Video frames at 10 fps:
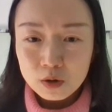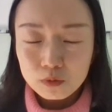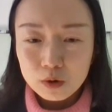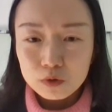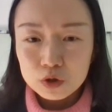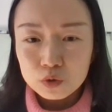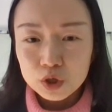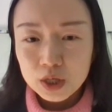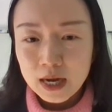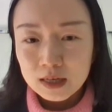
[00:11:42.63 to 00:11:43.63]
when we
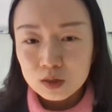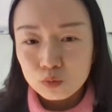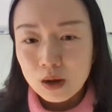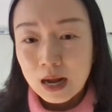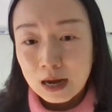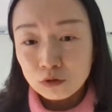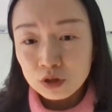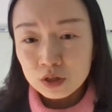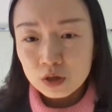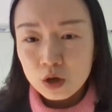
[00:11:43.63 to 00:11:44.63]
switch x1 out?